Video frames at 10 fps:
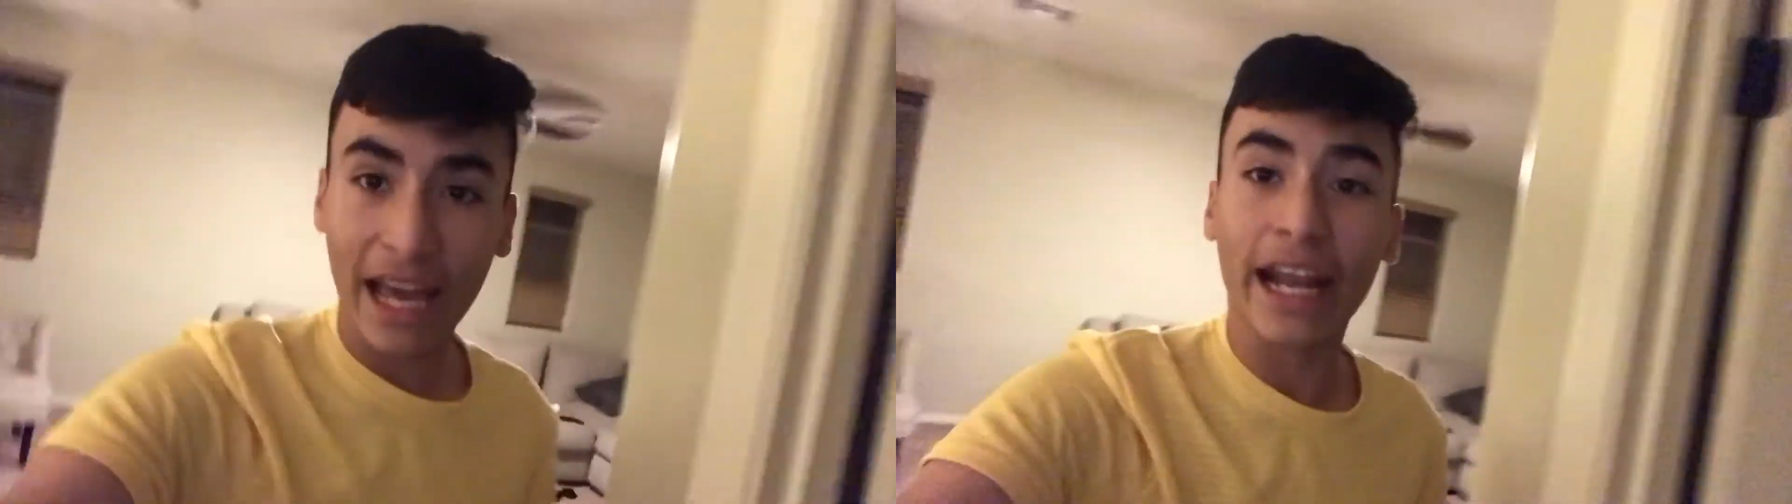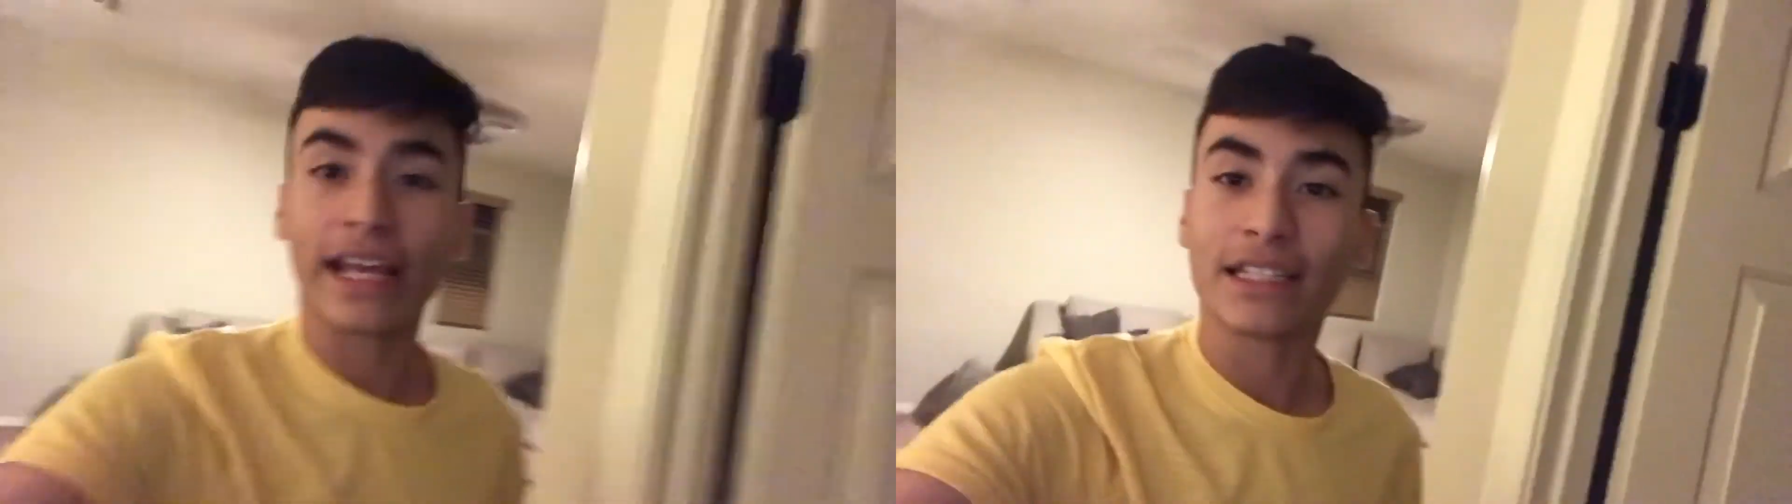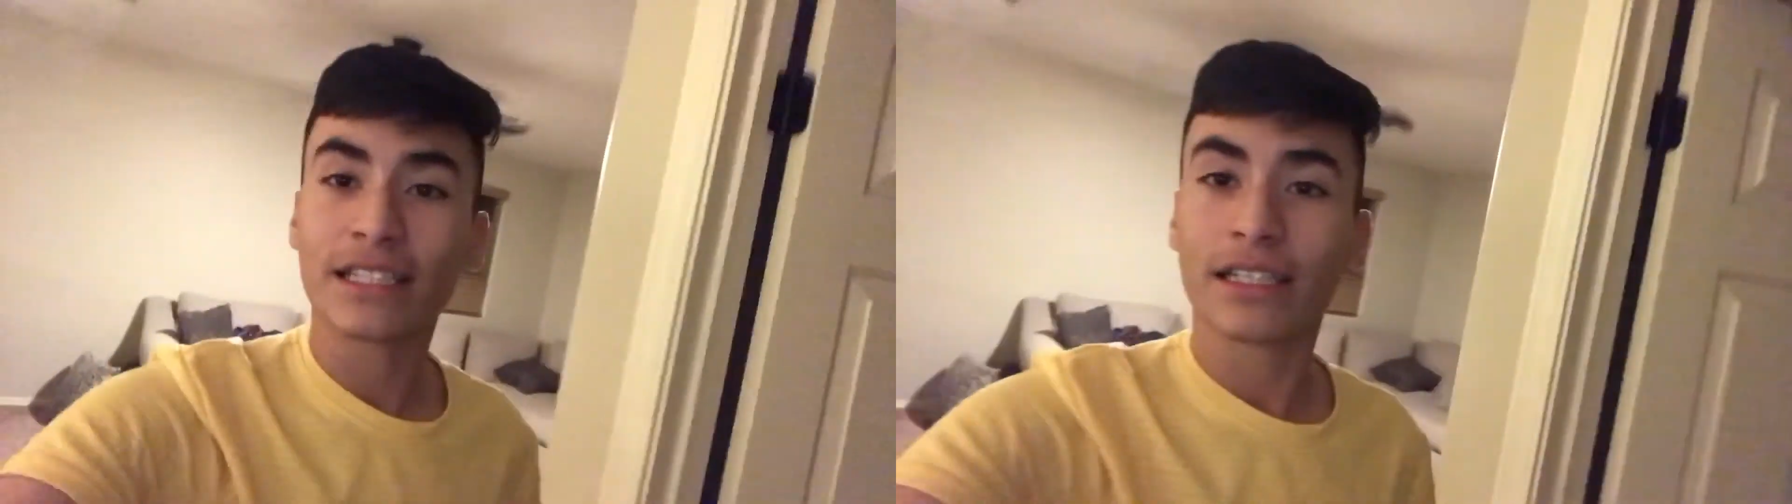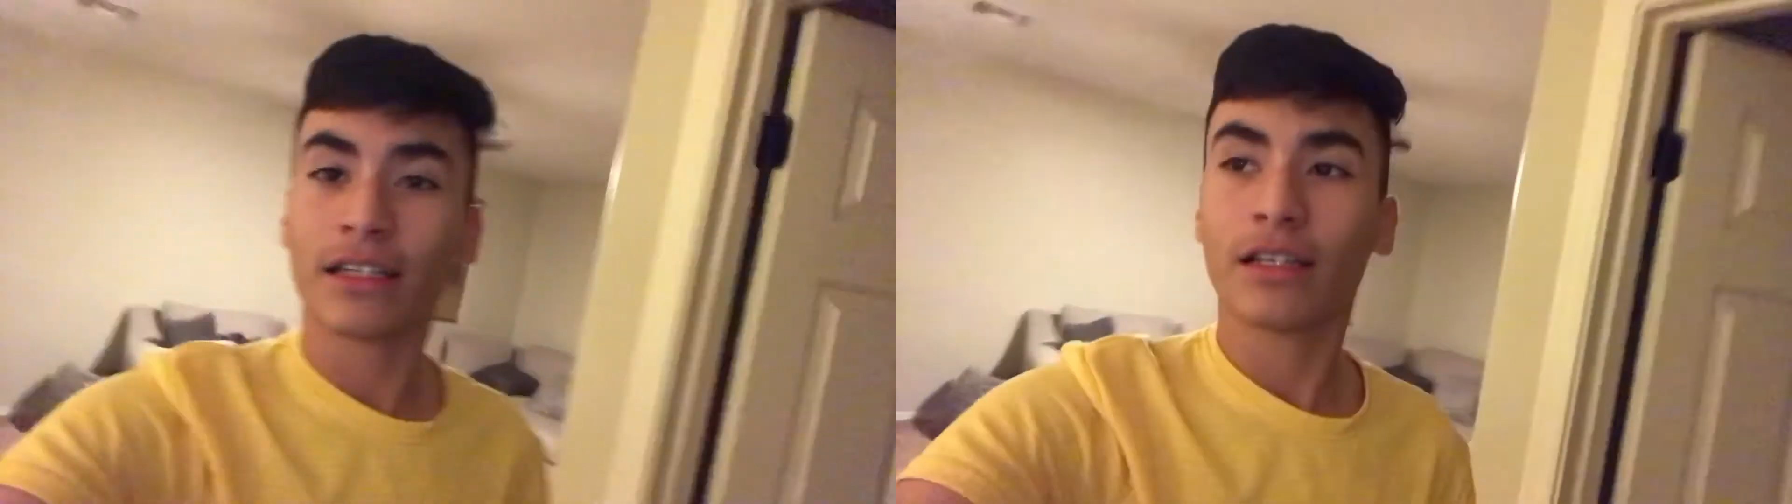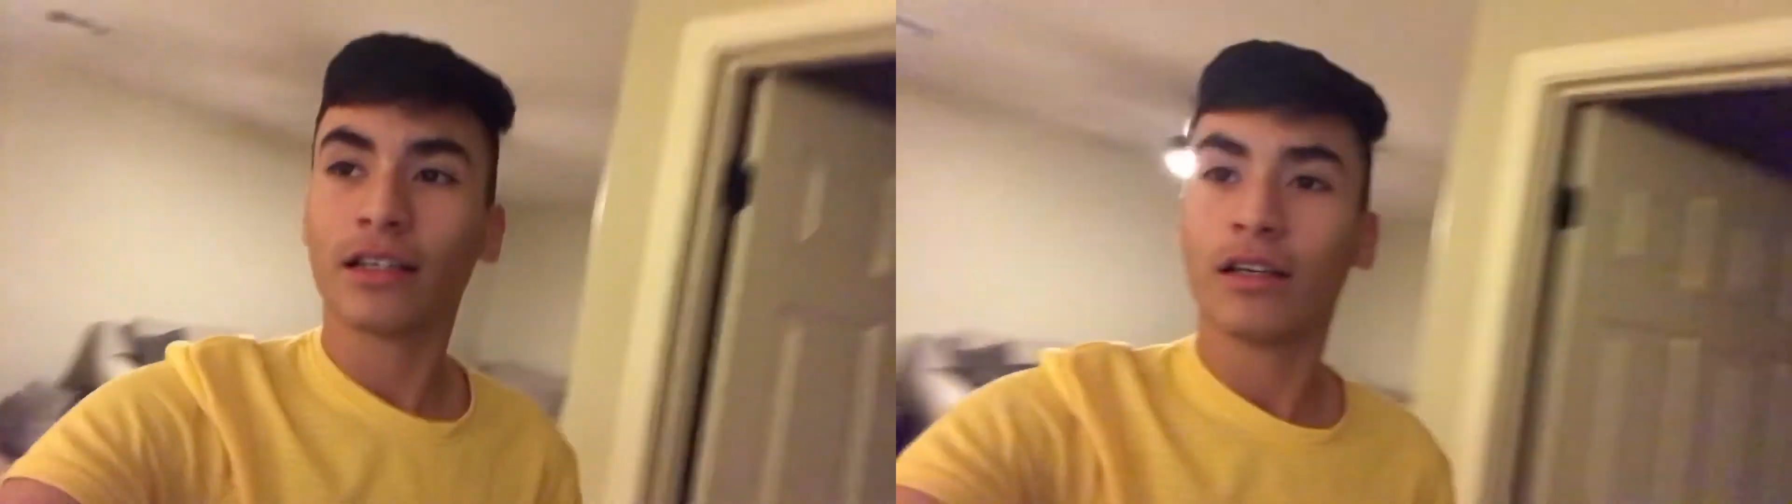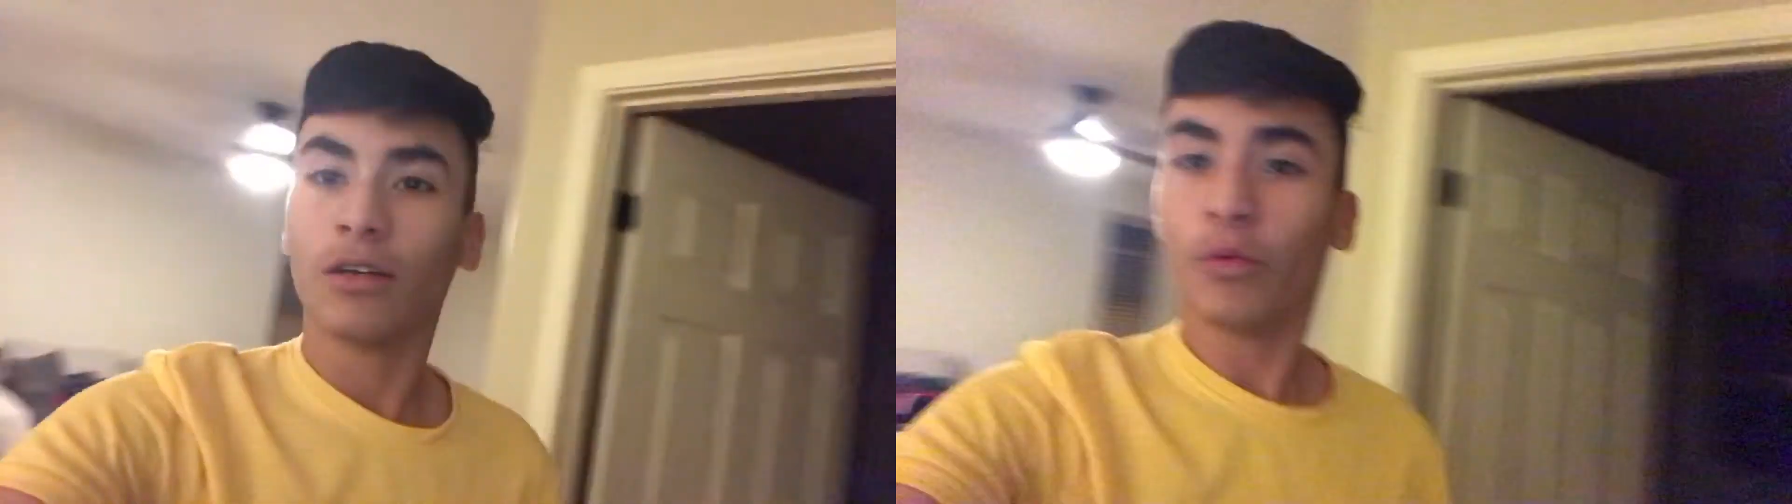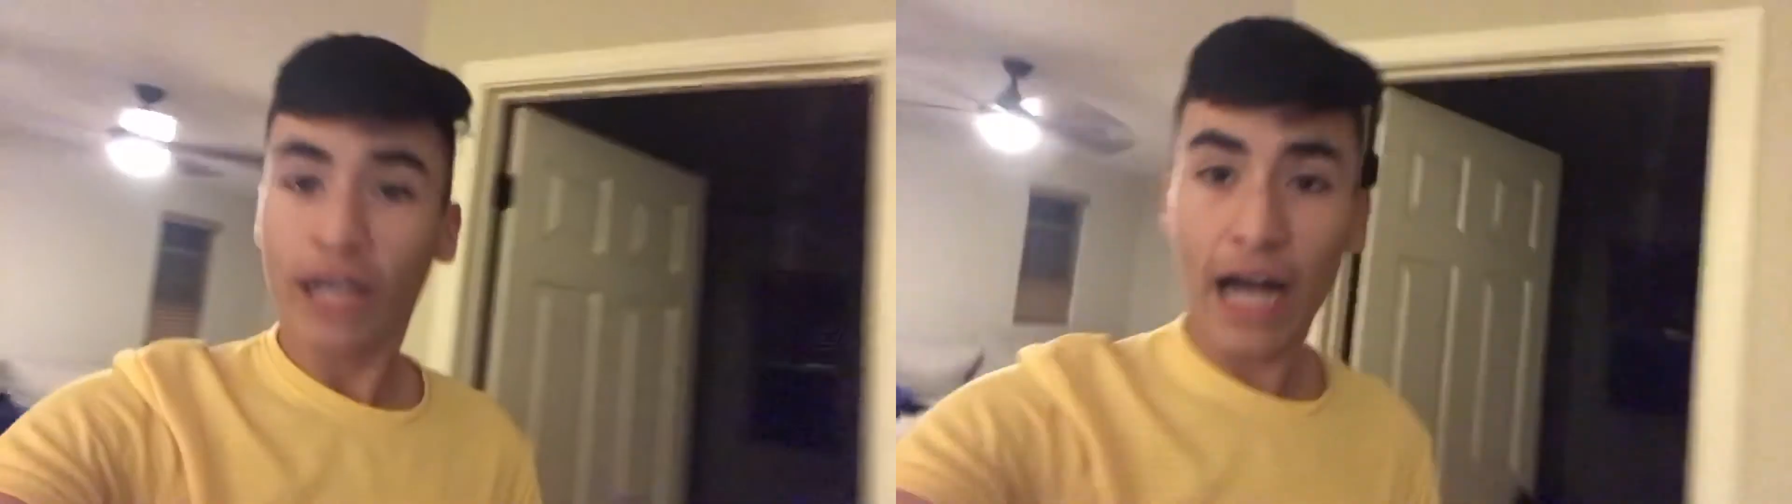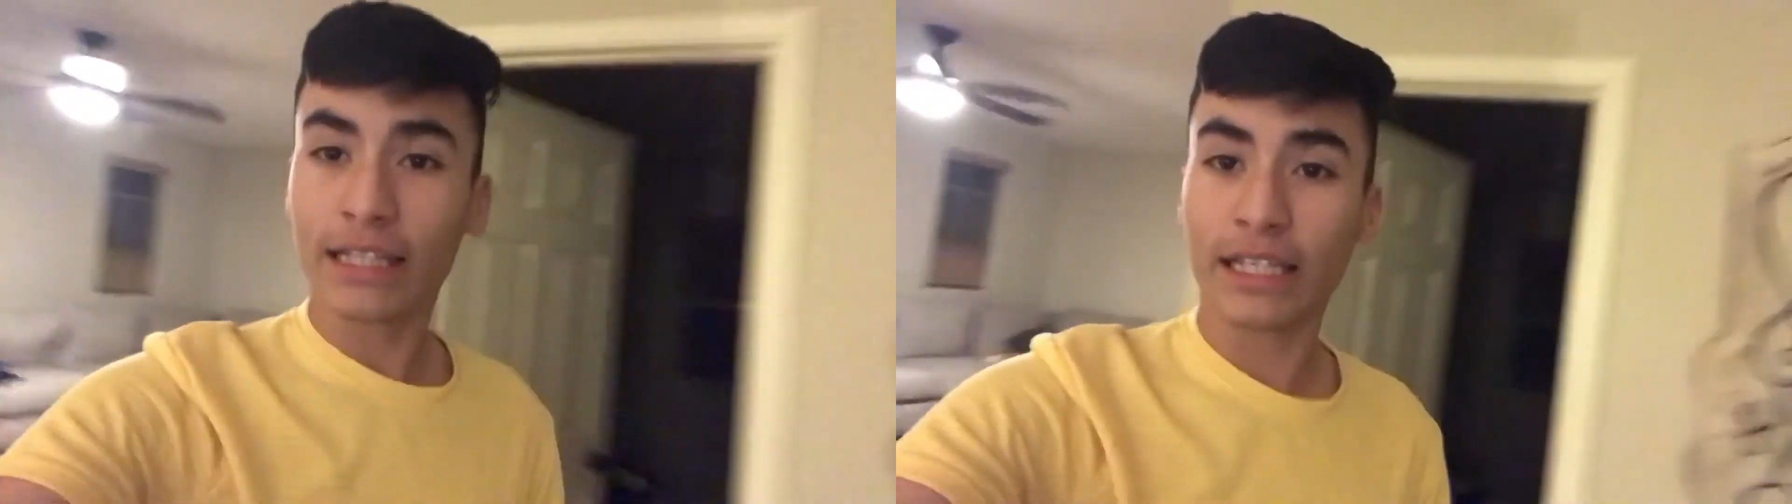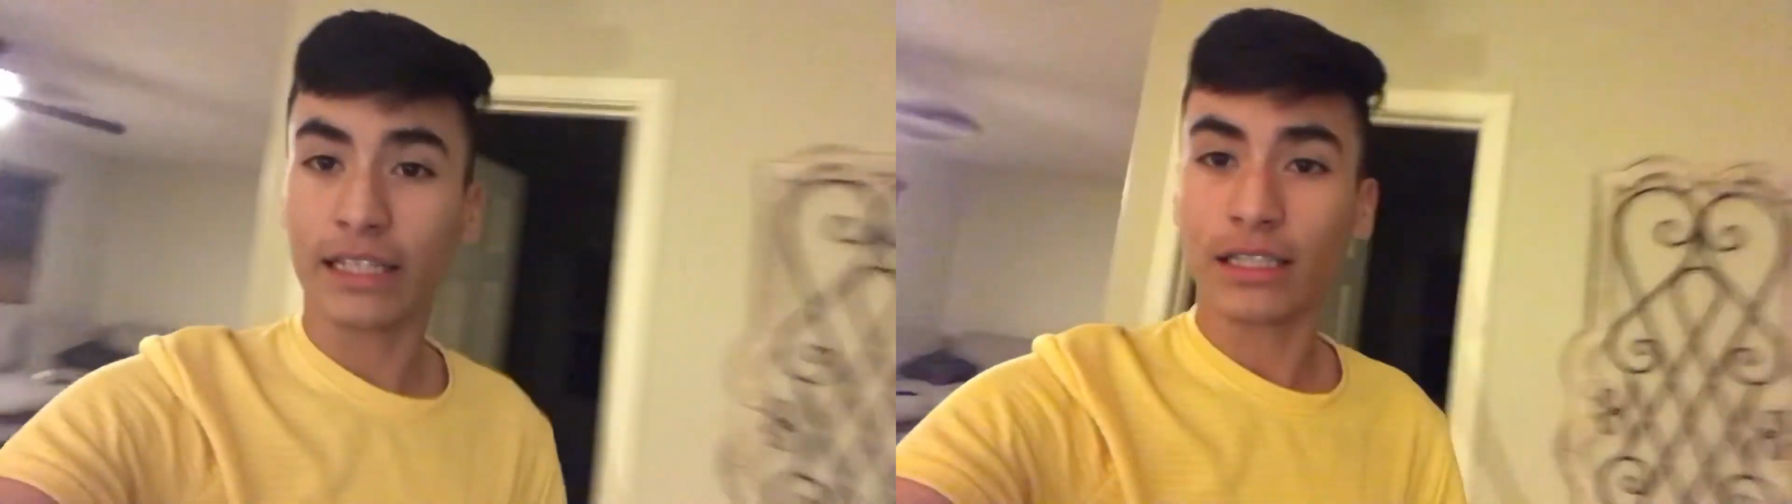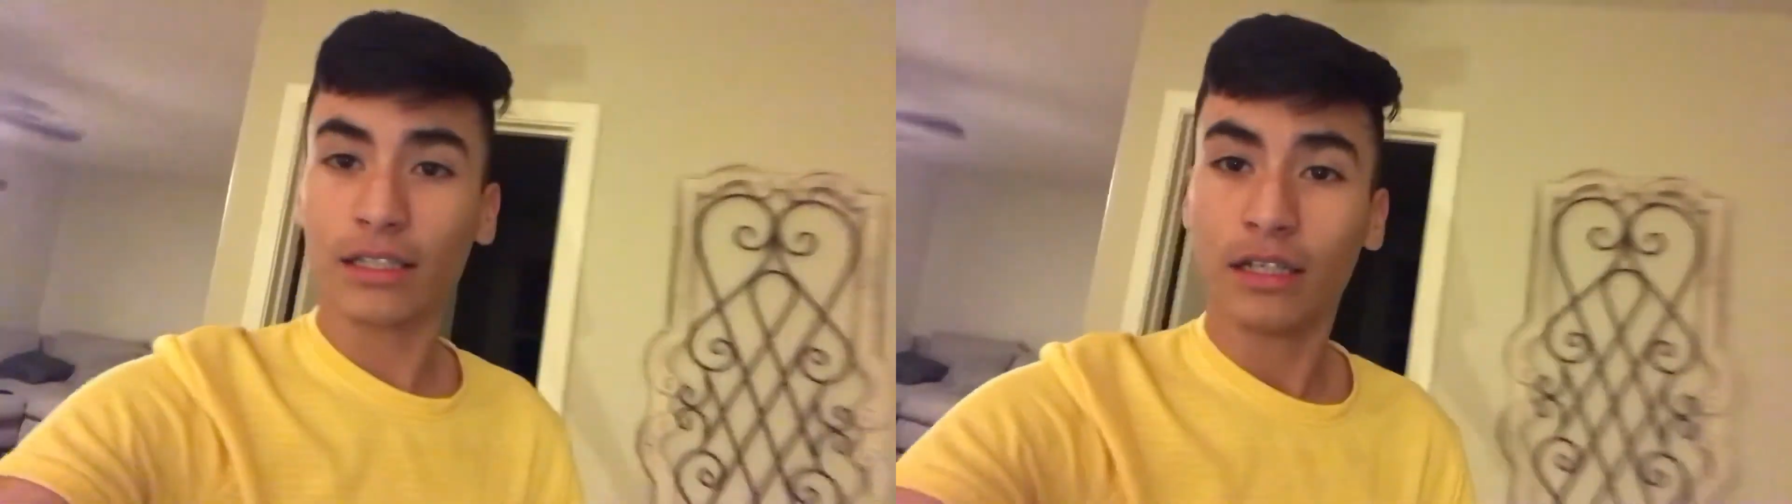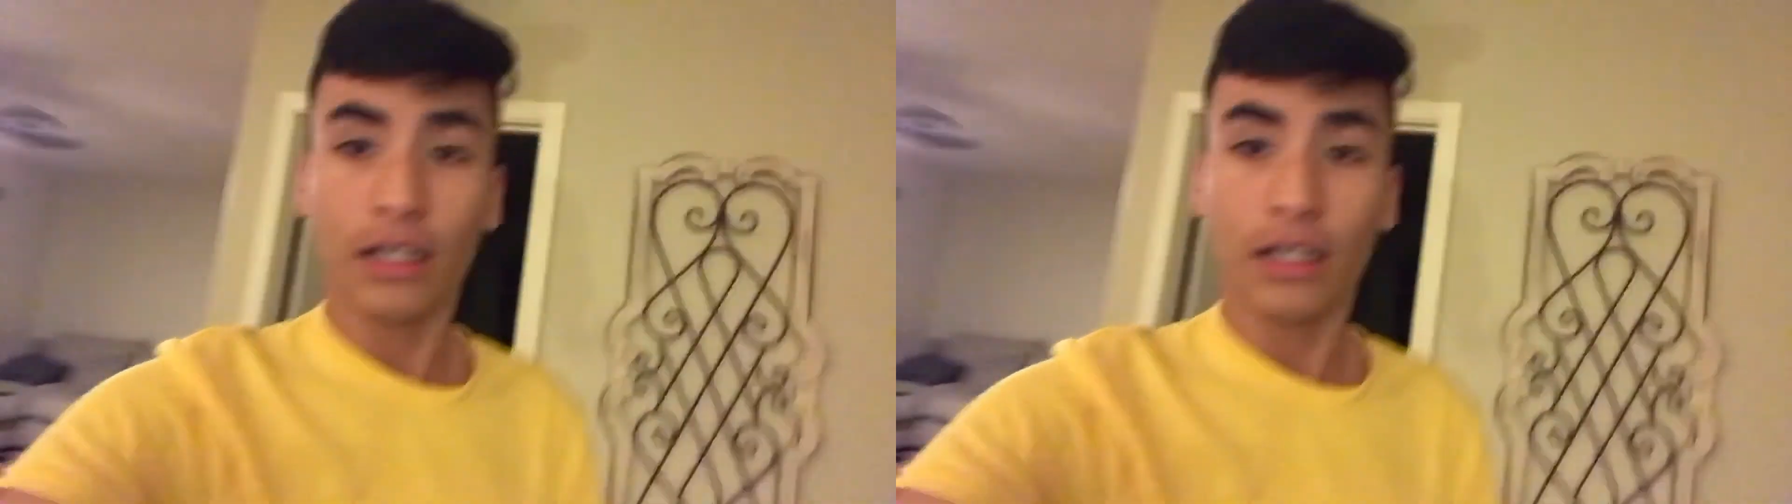get it. We got this.